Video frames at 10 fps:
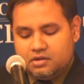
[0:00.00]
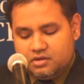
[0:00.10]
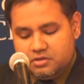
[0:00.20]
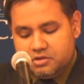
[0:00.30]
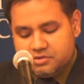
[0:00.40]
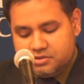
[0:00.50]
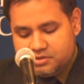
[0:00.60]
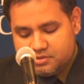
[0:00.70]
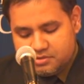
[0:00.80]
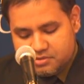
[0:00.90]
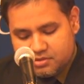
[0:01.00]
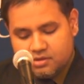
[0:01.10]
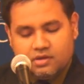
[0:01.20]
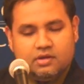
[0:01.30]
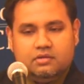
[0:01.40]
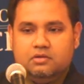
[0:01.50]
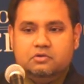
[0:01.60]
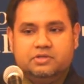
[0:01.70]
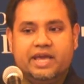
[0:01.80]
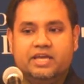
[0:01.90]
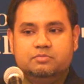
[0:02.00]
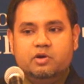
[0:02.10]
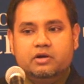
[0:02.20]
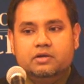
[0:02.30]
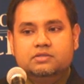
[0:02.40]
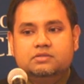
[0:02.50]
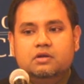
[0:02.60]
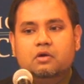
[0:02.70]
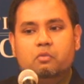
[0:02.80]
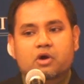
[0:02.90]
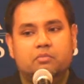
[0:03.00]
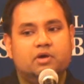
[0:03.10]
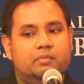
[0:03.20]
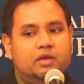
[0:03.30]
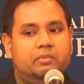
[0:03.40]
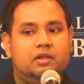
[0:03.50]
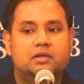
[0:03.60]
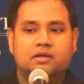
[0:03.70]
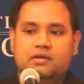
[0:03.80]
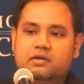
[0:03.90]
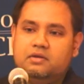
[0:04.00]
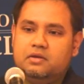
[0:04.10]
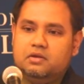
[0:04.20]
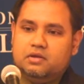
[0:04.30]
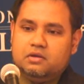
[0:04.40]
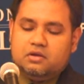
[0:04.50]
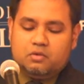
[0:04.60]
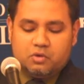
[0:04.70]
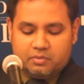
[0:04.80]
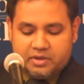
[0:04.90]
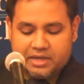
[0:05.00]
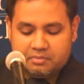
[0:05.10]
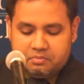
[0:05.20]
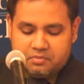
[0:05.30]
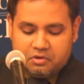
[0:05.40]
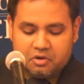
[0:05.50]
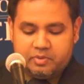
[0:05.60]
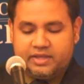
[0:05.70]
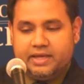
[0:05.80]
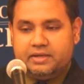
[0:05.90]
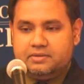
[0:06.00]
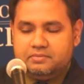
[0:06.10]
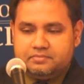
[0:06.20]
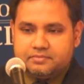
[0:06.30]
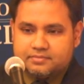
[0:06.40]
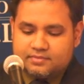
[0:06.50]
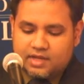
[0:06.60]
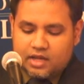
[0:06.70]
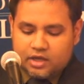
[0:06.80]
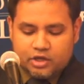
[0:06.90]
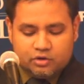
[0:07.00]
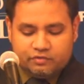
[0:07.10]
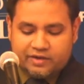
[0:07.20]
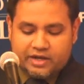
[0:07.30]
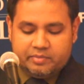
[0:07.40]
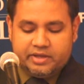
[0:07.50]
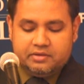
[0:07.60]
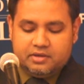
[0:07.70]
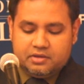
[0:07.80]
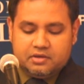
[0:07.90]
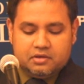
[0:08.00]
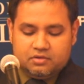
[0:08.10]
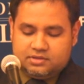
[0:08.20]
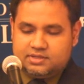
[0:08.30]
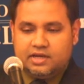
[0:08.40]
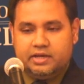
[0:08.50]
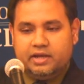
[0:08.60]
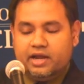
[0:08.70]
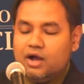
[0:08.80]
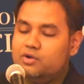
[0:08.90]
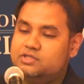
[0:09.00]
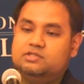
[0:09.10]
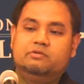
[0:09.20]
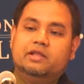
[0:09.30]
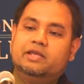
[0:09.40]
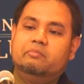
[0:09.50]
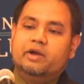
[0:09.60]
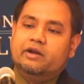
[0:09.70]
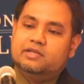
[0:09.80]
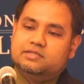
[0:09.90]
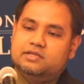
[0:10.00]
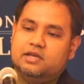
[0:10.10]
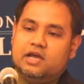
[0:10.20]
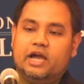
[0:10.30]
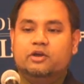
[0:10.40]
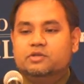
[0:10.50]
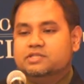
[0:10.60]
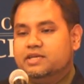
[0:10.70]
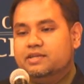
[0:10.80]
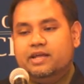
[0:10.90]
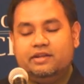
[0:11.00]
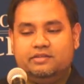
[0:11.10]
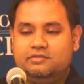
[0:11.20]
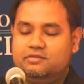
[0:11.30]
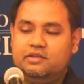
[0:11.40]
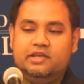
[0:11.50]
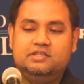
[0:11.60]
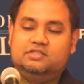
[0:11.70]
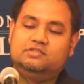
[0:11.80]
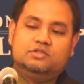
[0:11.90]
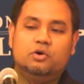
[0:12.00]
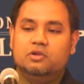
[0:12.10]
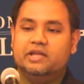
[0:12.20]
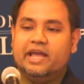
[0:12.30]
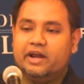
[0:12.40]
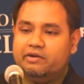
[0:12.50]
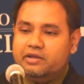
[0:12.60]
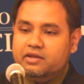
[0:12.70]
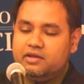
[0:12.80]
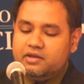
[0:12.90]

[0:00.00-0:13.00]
used those gas burners, warmed up the milk, warmed it up, hoping that he would find me studying. And I was really embarrassed. I could see that he's totally angry.